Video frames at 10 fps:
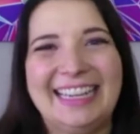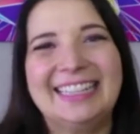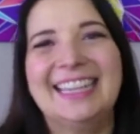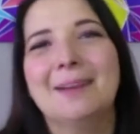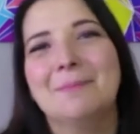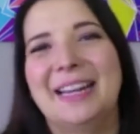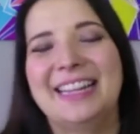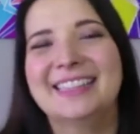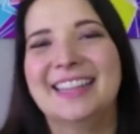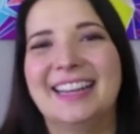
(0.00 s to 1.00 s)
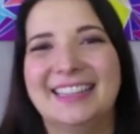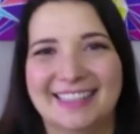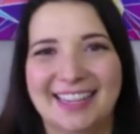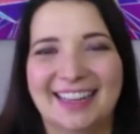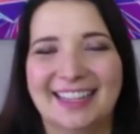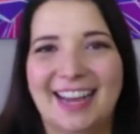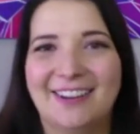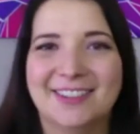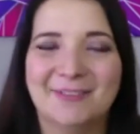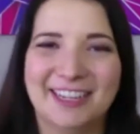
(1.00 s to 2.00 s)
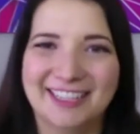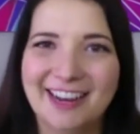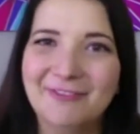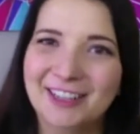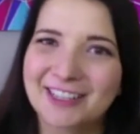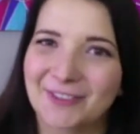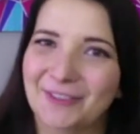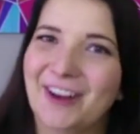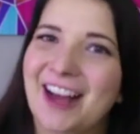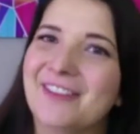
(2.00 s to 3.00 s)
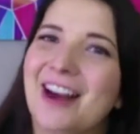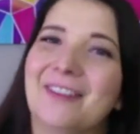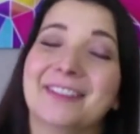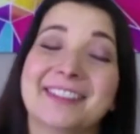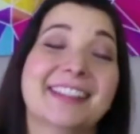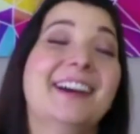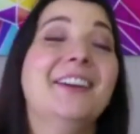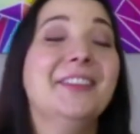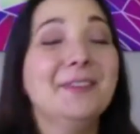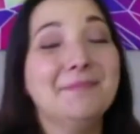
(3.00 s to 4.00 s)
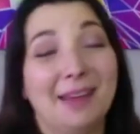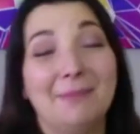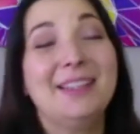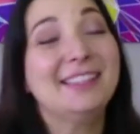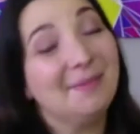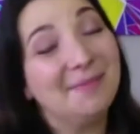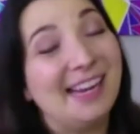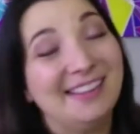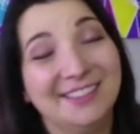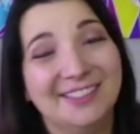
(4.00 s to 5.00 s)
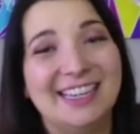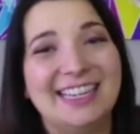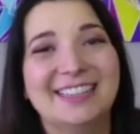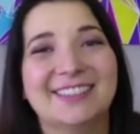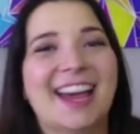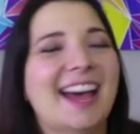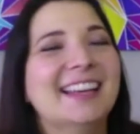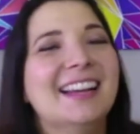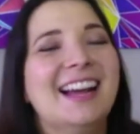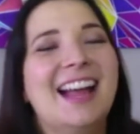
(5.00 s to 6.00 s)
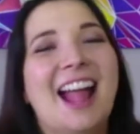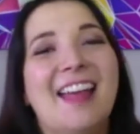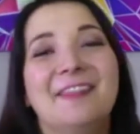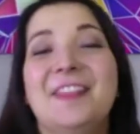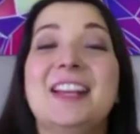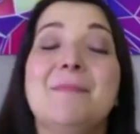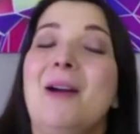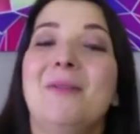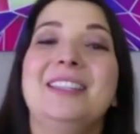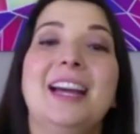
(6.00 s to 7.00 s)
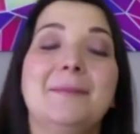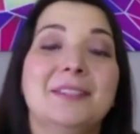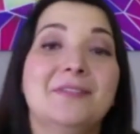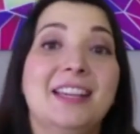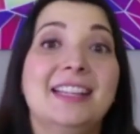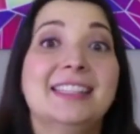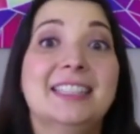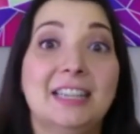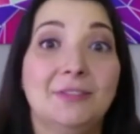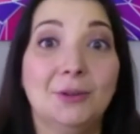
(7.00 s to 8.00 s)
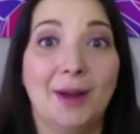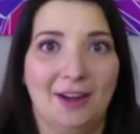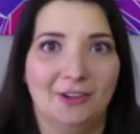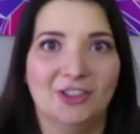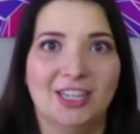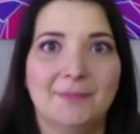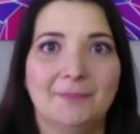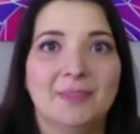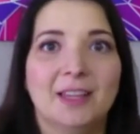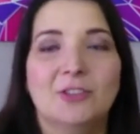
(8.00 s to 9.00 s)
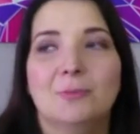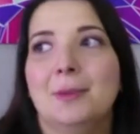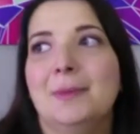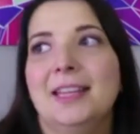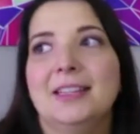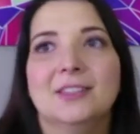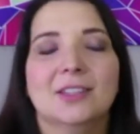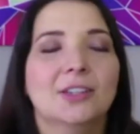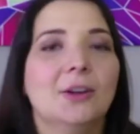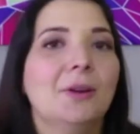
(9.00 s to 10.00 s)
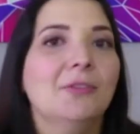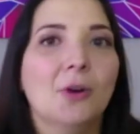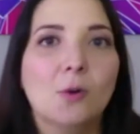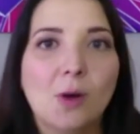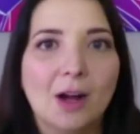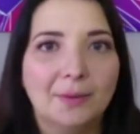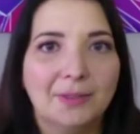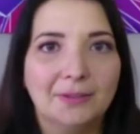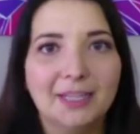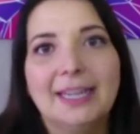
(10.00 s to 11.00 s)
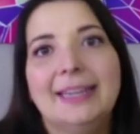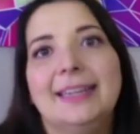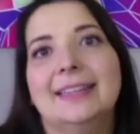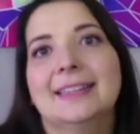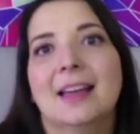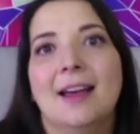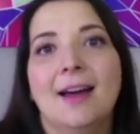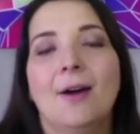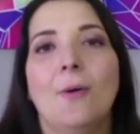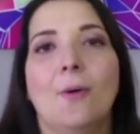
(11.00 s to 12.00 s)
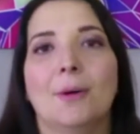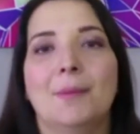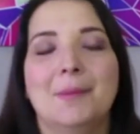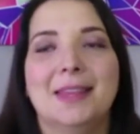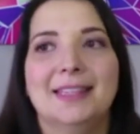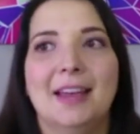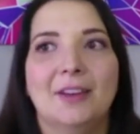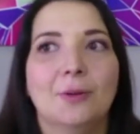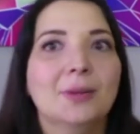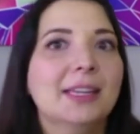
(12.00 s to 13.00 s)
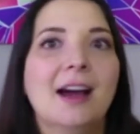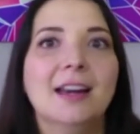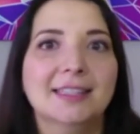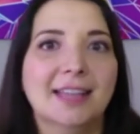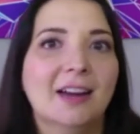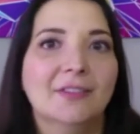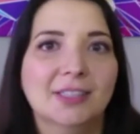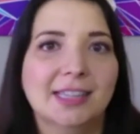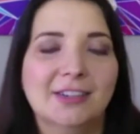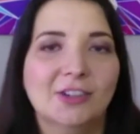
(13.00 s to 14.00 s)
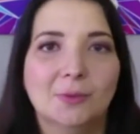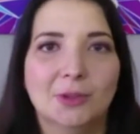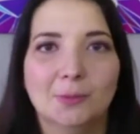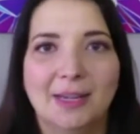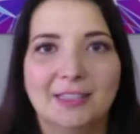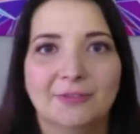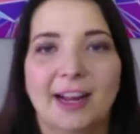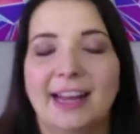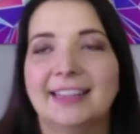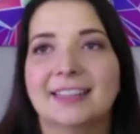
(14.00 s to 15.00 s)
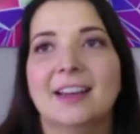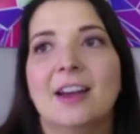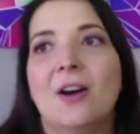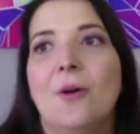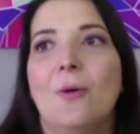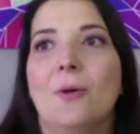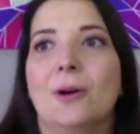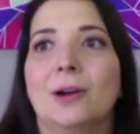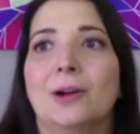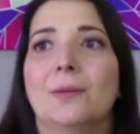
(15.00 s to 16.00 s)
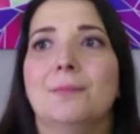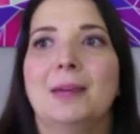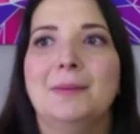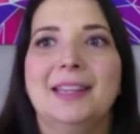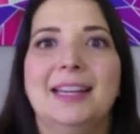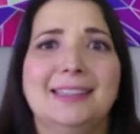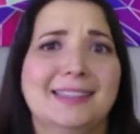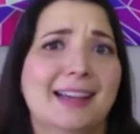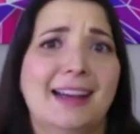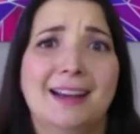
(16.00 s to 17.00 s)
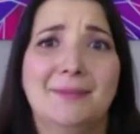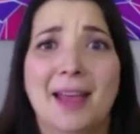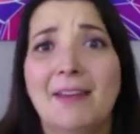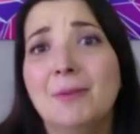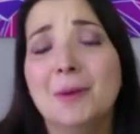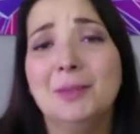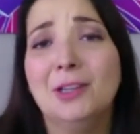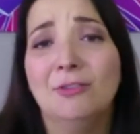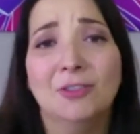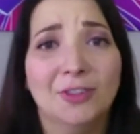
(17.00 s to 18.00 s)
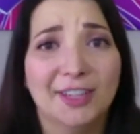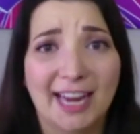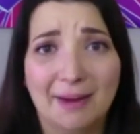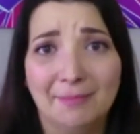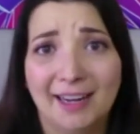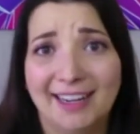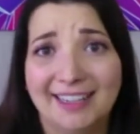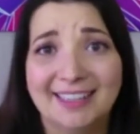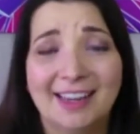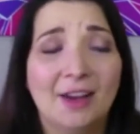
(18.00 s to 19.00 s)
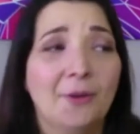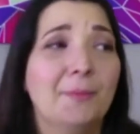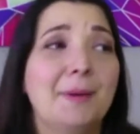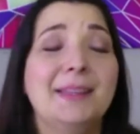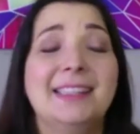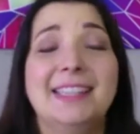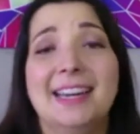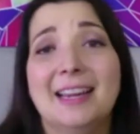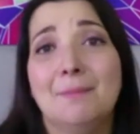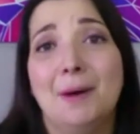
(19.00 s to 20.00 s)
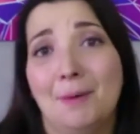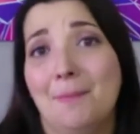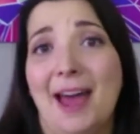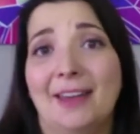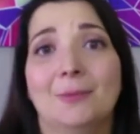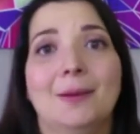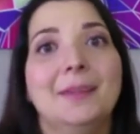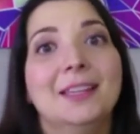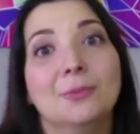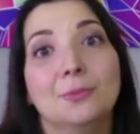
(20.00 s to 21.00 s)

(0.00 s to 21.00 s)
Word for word: get a pizza and sit on the couch and watch Netflix for five hours, although maybe some days you do need to do that. Think about what types of things give you energy. So maybe that's going for a walk with your kids, or maybe that's having a really honest conversation with your best friend, or maybe that's um, having people over for game night, or maybe that's taking a bubble bath, and maybe that's